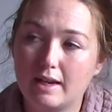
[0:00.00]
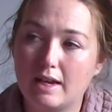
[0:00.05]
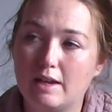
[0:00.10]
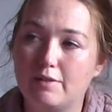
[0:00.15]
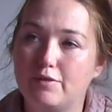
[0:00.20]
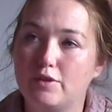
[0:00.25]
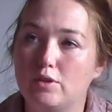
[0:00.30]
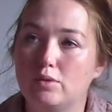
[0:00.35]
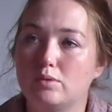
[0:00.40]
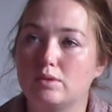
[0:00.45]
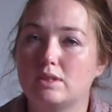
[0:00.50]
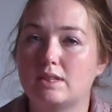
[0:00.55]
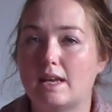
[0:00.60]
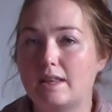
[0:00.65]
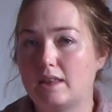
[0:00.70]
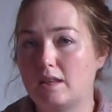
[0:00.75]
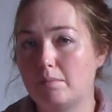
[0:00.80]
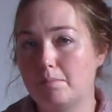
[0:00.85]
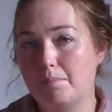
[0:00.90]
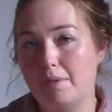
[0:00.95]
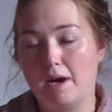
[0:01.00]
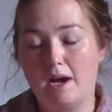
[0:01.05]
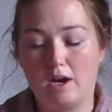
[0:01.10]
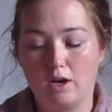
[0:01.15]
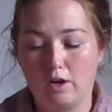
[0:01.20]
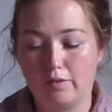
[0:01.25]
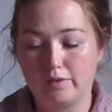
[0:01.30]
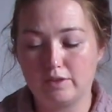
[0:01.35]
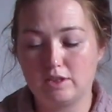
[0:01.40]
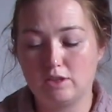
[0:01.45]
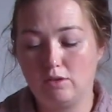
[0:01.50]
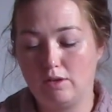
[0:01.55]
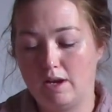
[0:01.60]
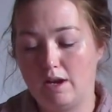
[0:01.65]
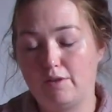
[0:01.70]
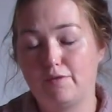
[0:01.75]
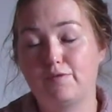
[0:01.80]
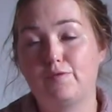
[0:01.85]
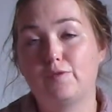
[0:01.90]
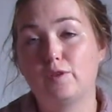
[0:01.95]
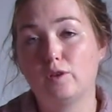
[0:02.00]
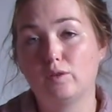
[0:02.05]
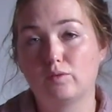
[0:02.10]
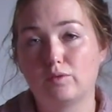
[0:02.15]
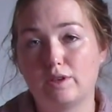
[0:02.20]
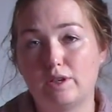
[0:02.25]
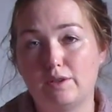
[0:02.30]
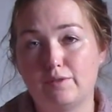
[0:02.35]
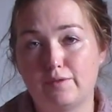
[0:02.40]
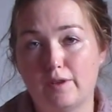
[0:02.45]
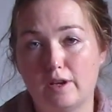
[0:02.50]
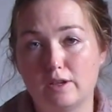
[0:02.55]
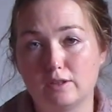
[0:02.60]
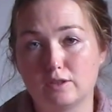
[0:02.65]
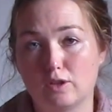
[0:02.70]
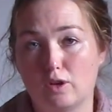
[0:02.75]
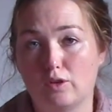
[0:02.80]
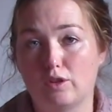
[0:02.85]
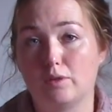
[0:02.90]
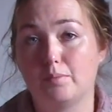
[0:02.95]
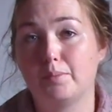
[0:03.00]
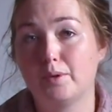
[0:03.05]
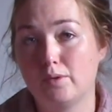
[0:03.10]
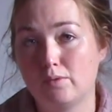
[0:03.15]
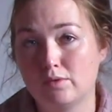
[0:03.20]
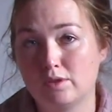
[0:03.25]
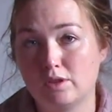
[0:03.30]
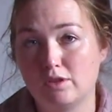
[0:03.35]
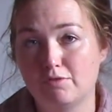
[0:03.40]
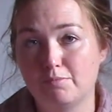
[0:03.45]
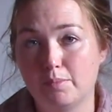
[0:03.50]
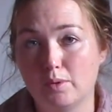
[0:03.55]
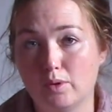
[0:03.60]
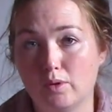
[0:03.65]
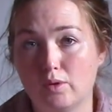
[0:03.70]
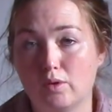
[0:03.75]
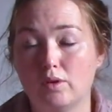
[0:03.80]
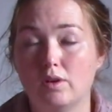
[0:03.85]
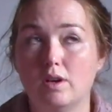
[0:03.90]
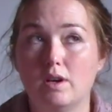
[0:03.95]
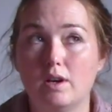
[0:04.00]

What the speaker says: If you send them back, obviously you get a full refund on the boots that you've bought,